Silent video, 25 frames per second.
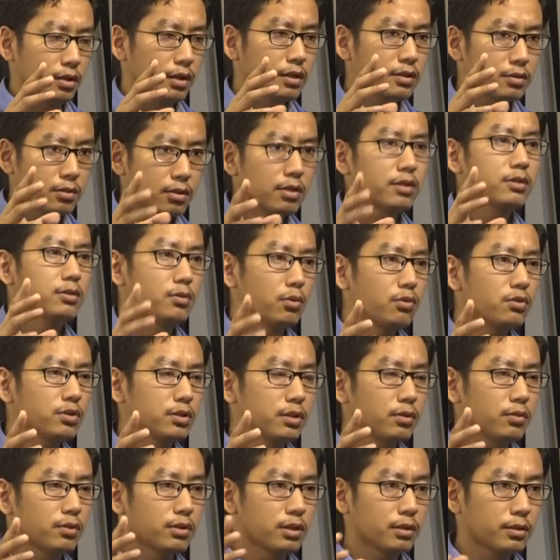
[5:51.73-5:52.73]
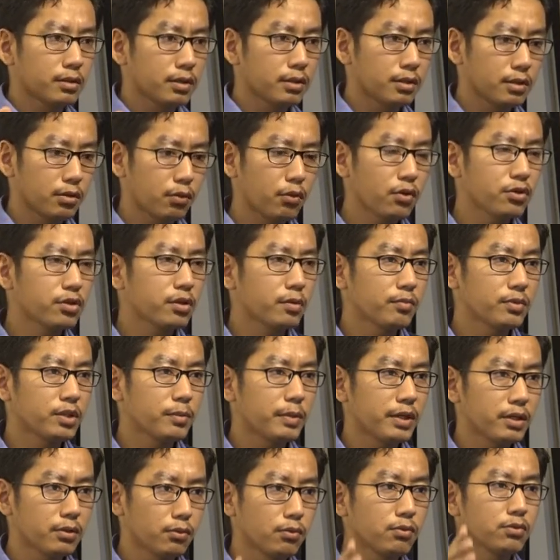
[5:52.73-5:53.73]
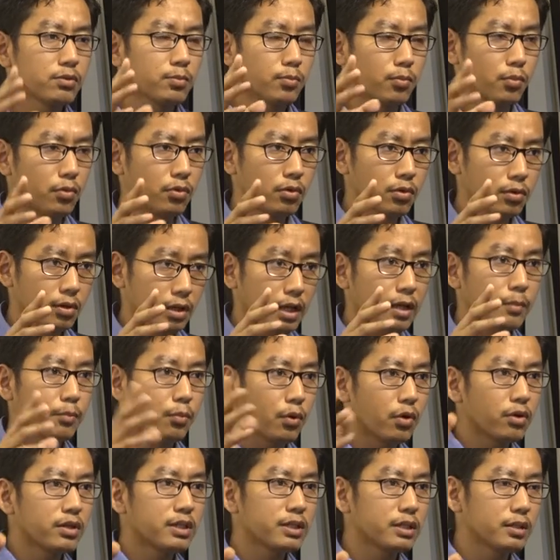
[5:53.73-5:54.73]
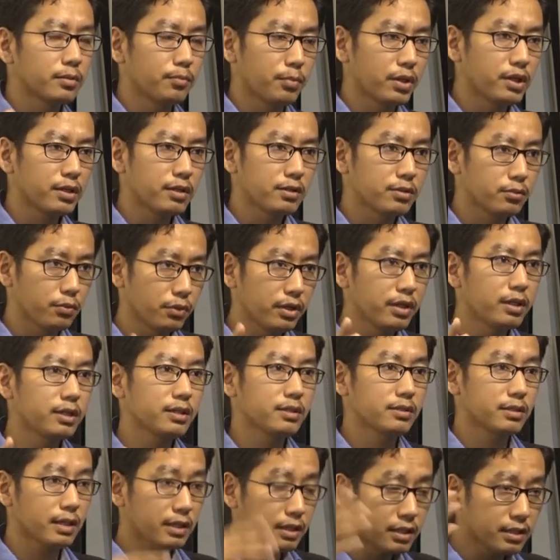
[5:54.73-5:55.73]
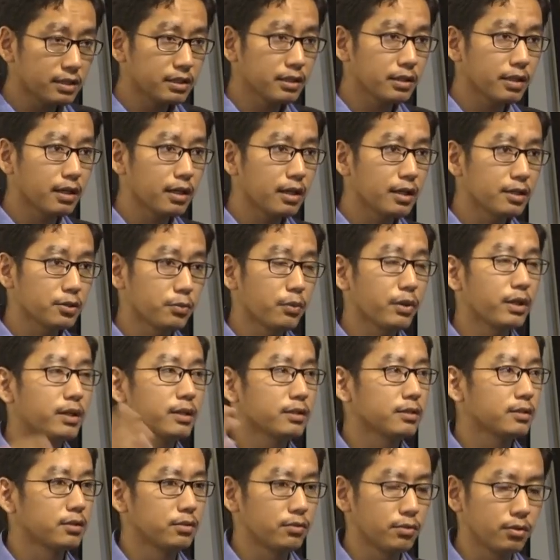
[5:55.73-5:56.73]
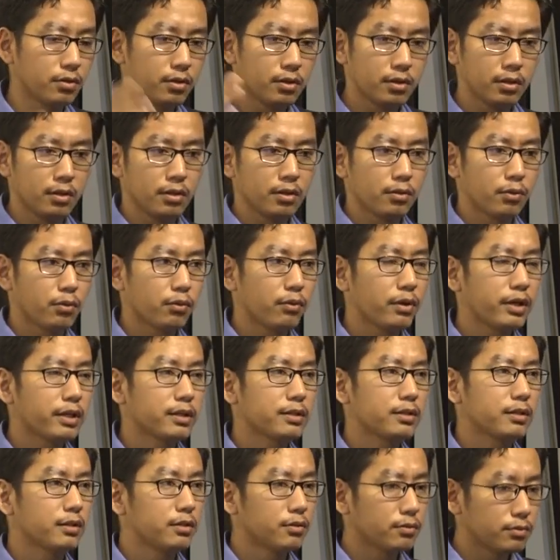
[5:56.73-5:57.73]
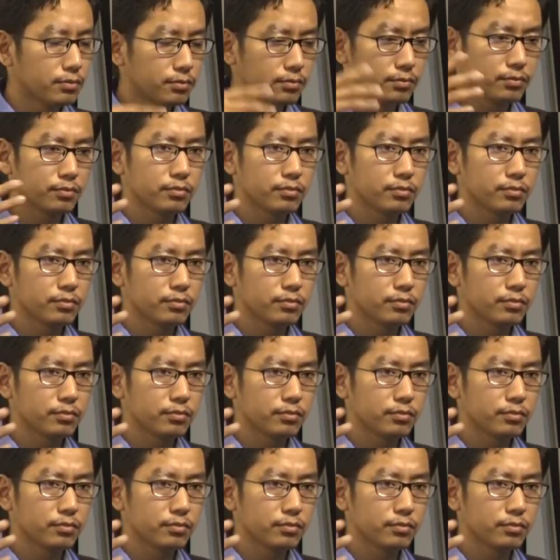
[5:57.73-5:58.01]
It looks, you know, that the question of Tibet looks more like political, but it's very strategic as well as, you know, quite, you know,